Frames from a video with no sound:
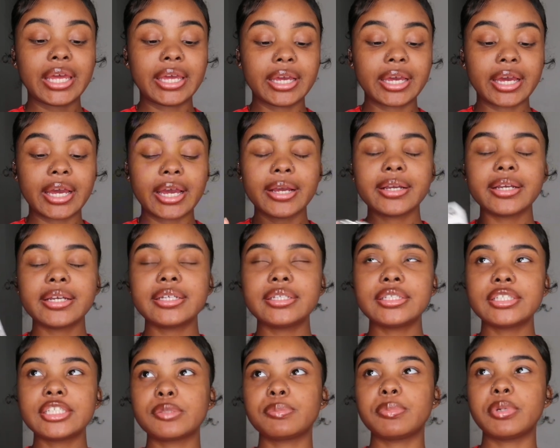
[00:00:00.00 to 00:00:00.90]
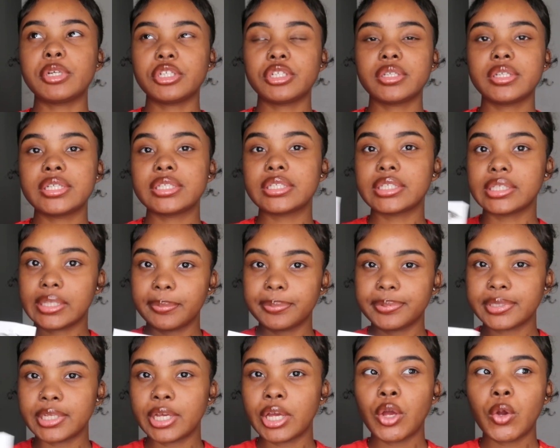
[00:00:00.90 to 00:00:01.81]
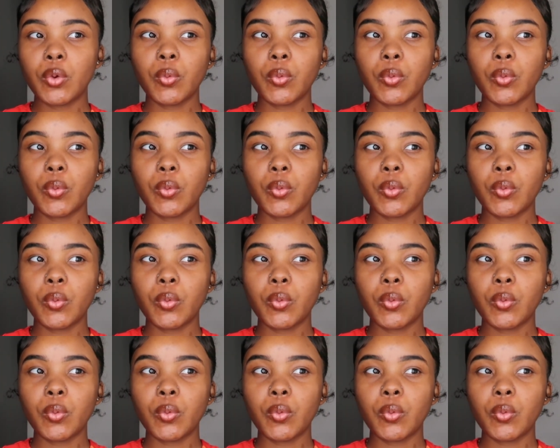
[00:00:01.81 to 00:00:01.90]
Like I can just picture these clips